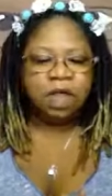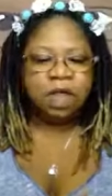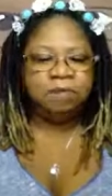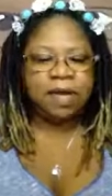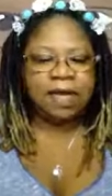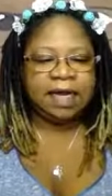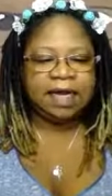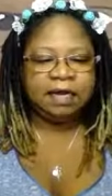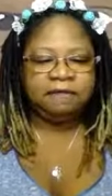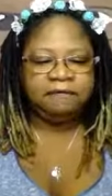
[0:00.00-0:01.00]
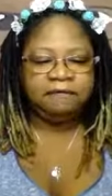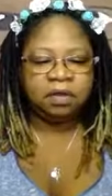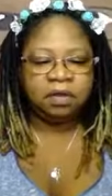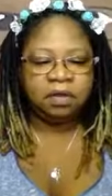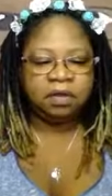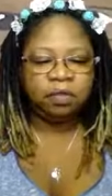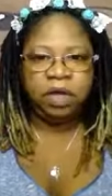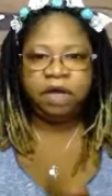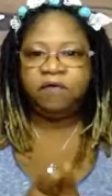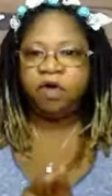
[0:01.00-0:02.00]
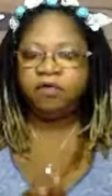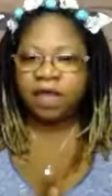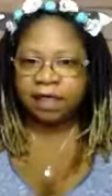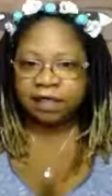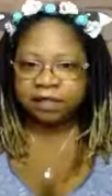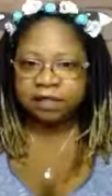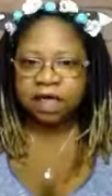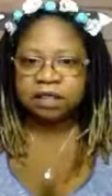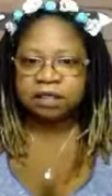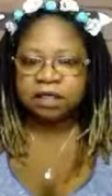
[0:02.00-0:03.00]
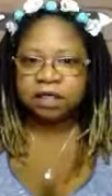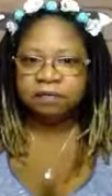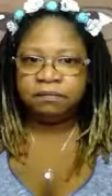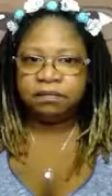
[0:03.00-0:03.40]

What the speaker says: But if we've already discussed it,